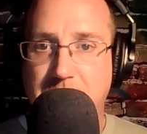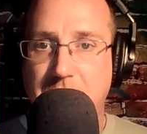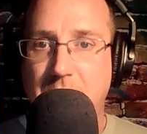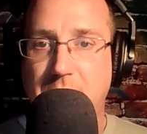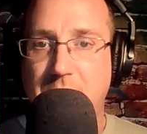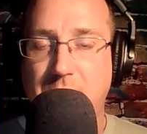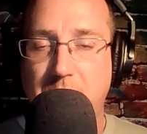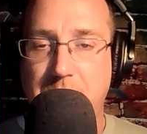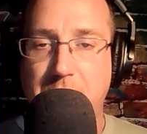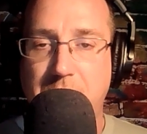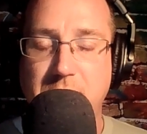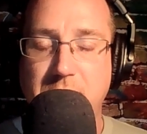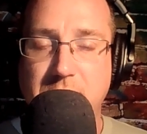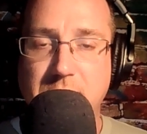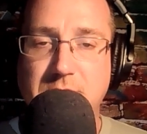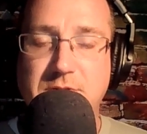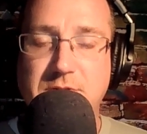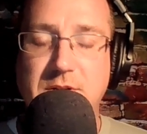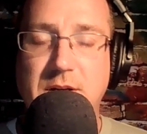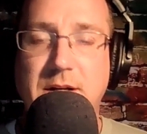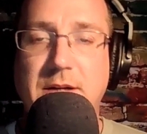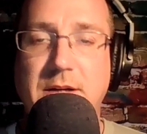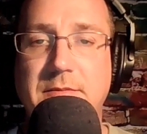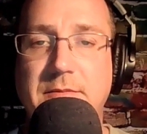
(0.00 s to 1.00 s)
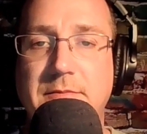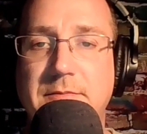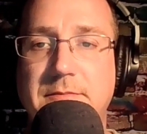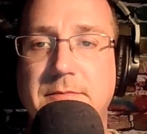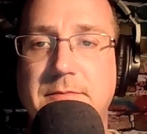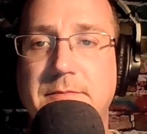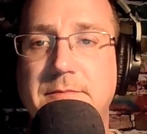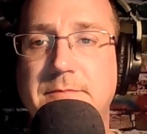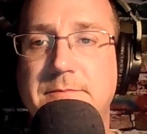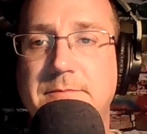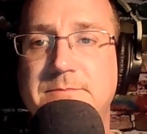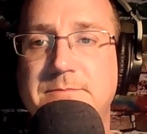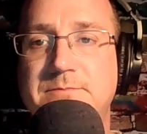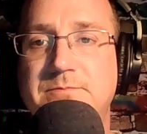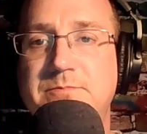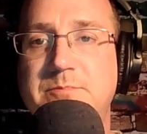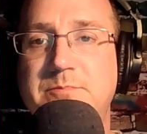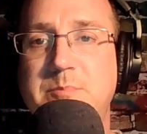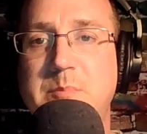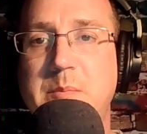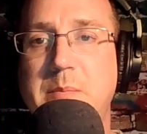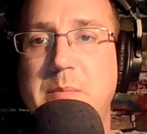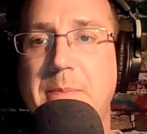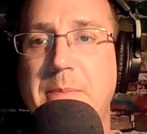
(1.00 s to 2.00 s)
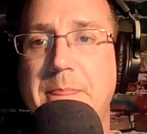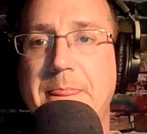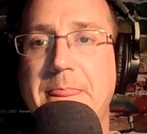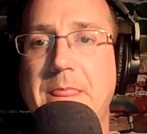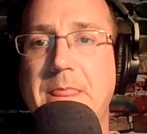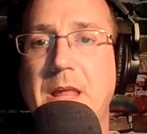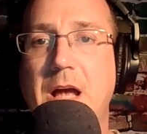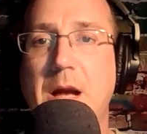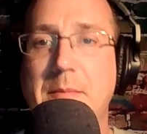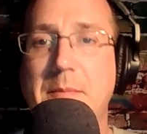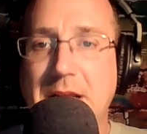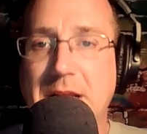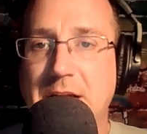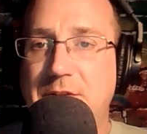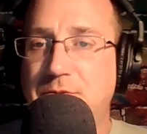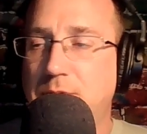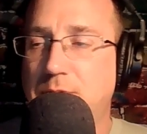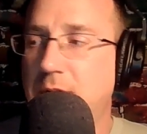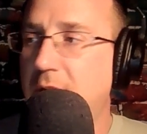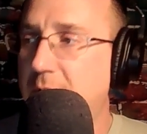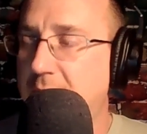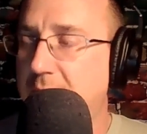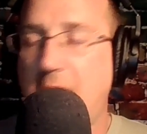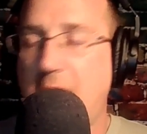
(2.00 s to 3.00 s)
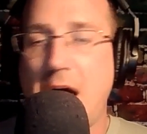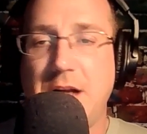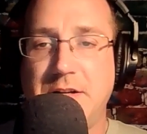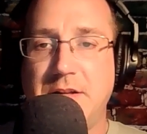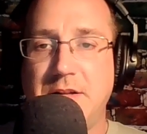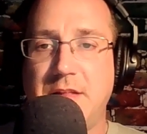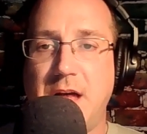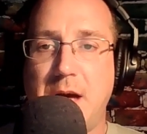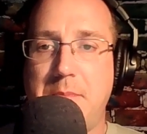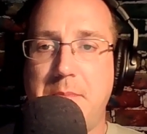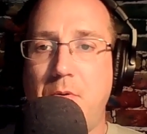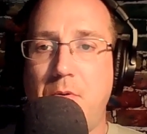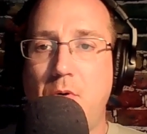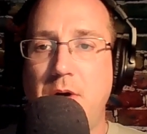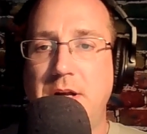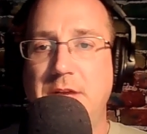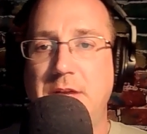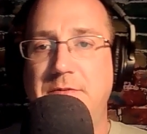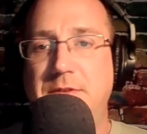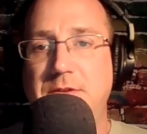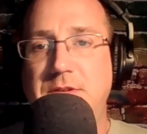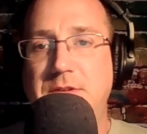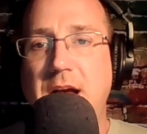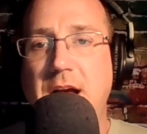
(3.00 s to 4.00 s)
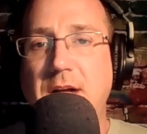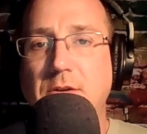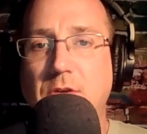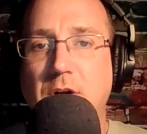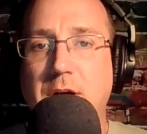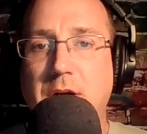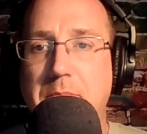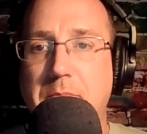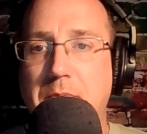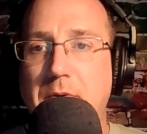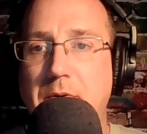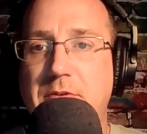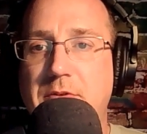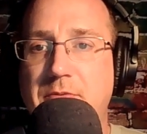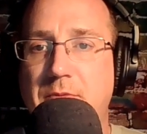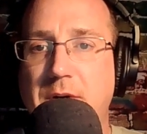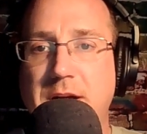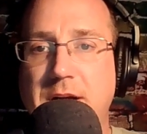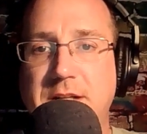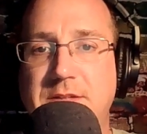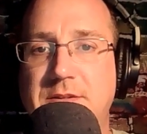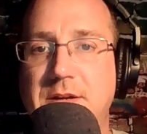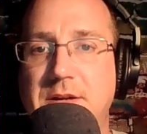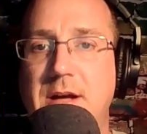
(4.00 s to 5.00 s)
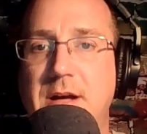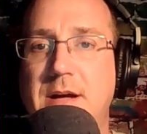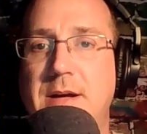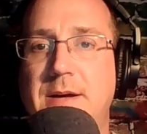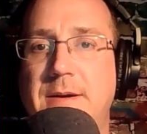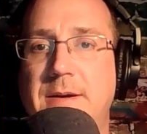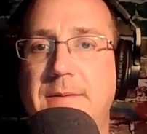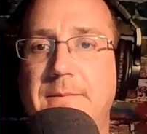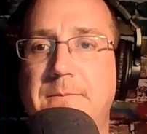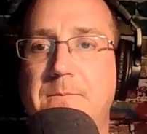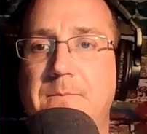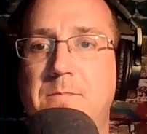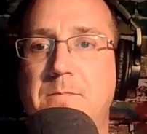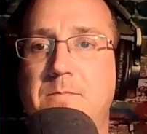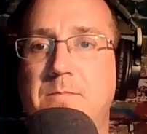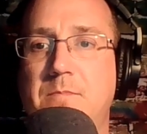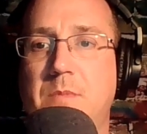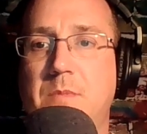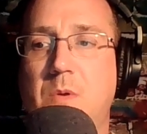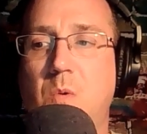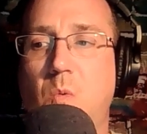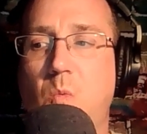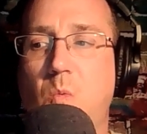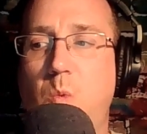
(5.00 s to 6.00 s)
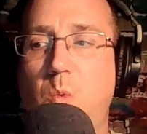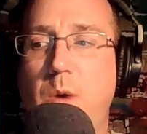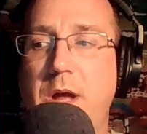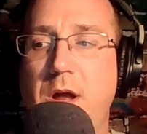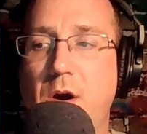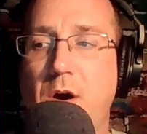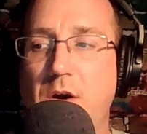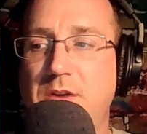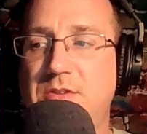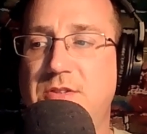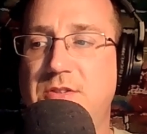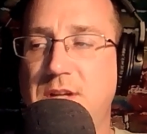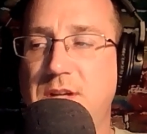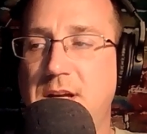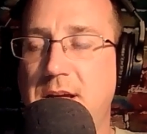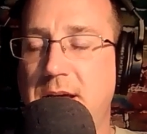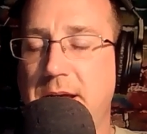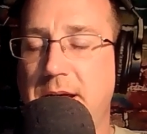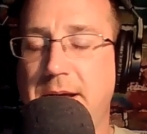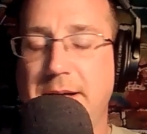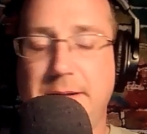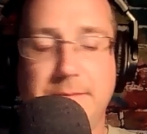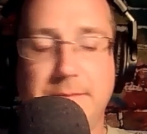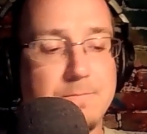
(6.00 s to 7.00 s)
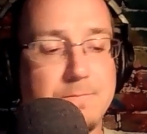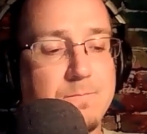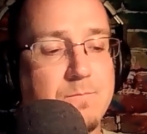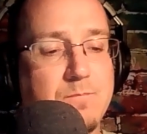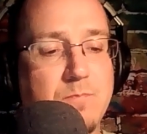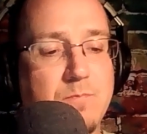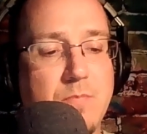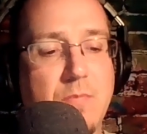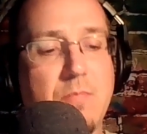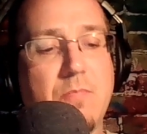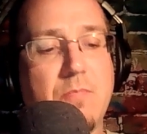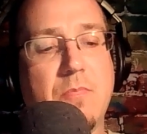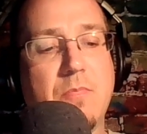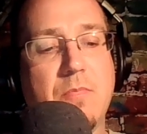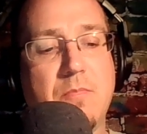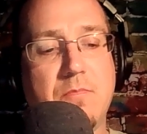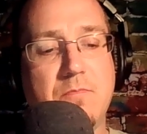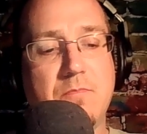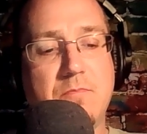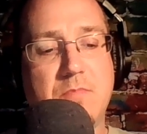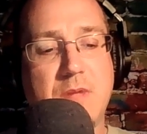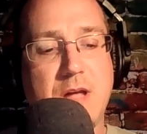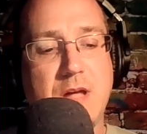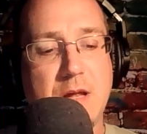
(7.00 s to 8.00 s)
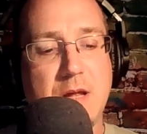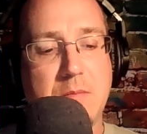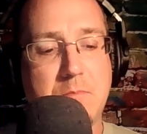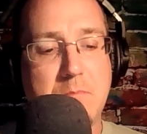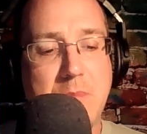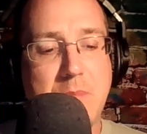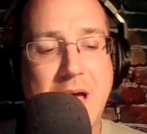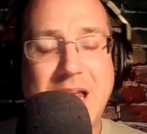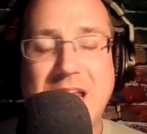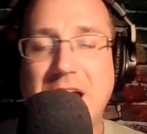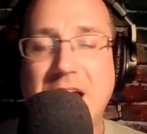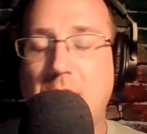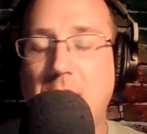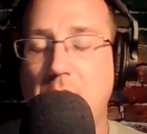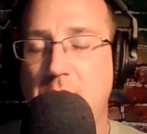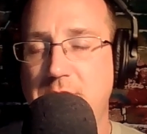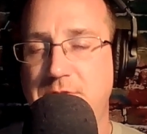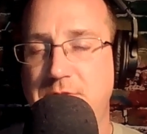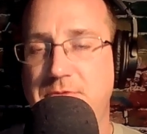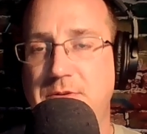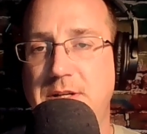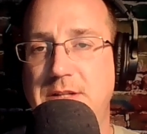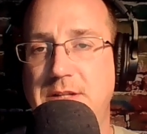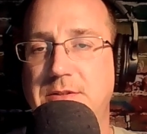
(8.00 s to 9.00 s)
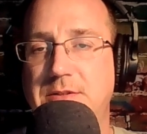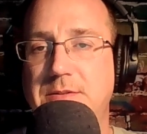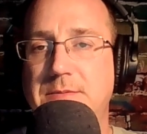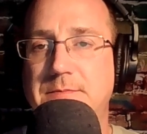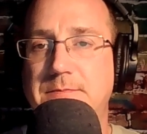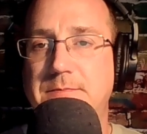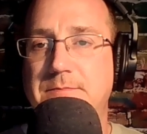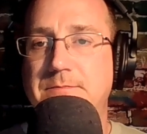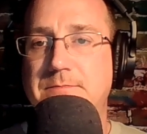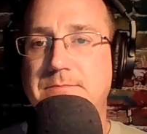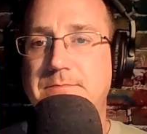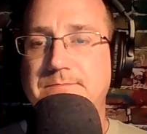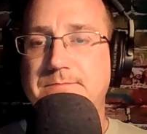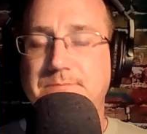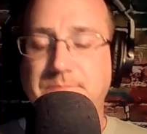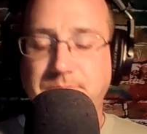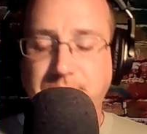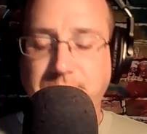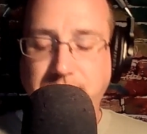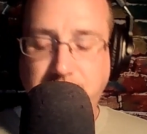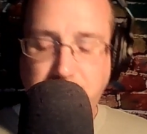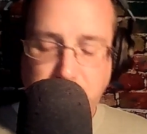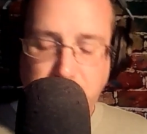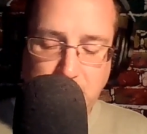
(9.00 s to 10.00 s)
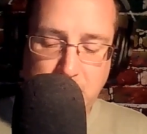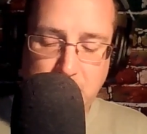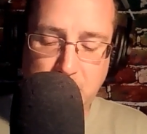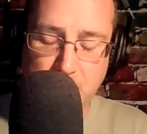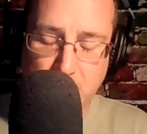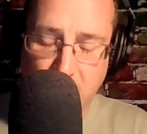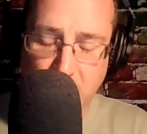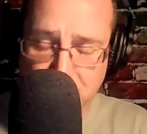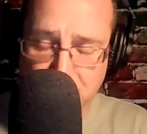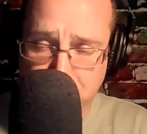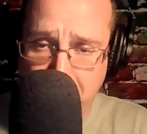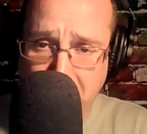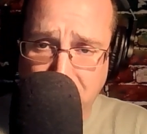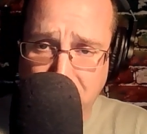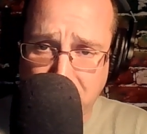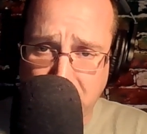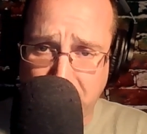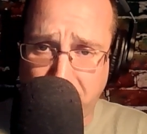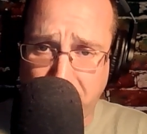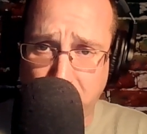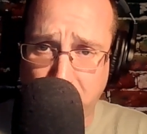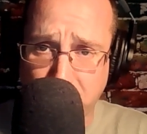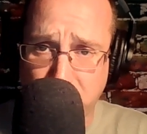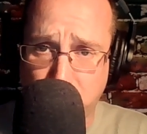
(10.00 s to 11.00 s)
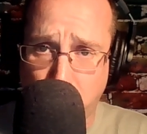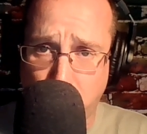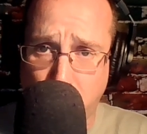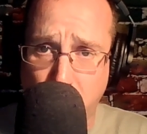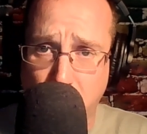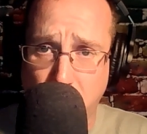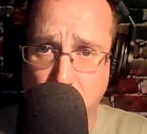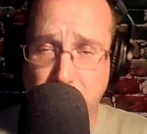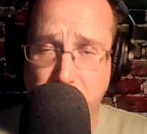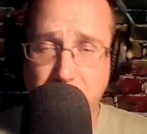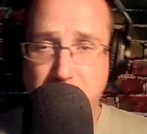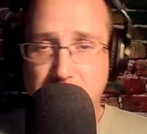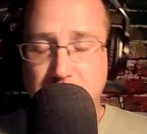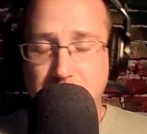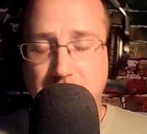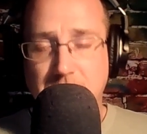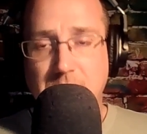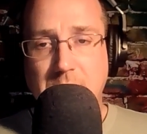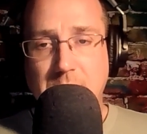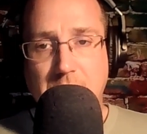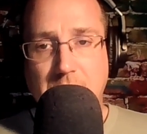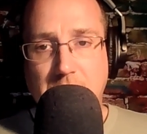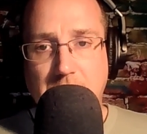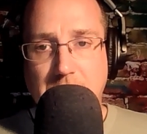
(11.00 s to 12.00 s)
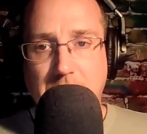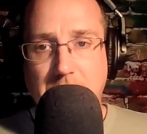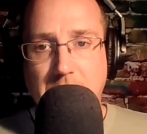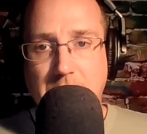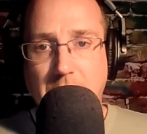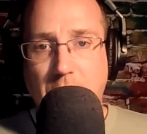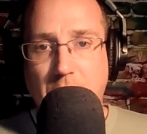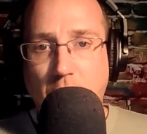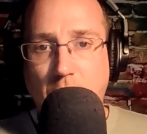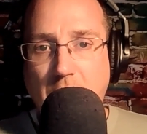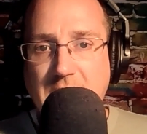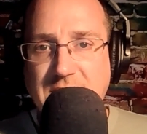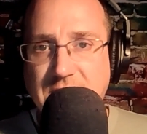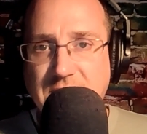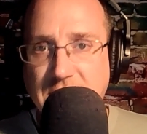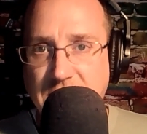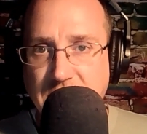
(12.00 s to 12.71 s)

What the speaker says: of the producing? I mean, it's really gotten to that point. If you take a look at birth rates, we are seeing in many countries, especially first world, crisis